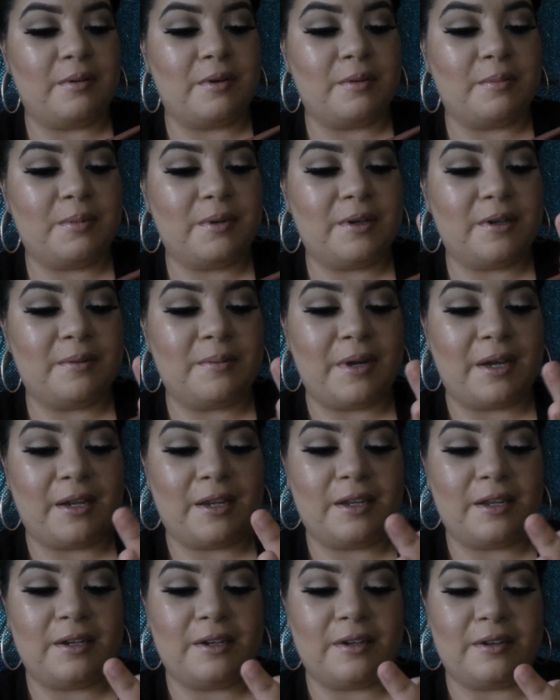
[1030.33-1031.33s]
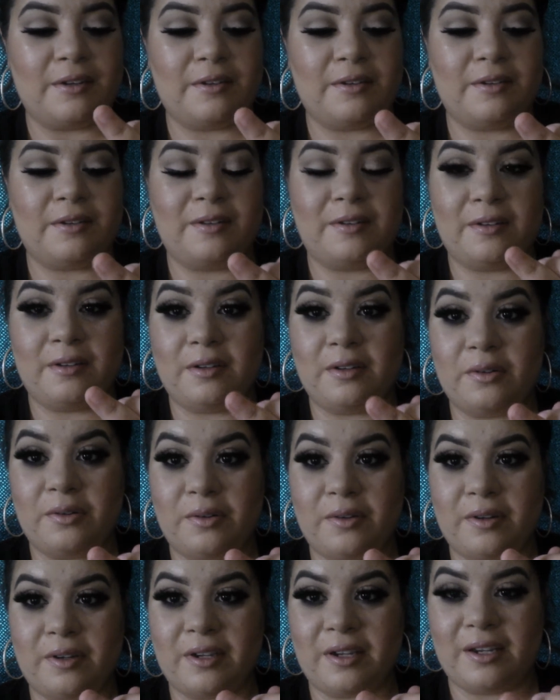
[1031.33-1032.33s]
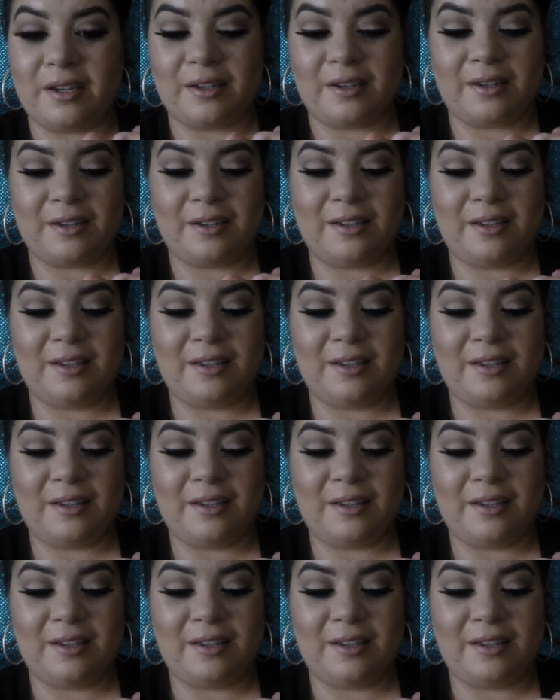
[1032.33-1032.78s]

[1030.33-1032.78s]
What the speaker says: going to put it back in here. Okay.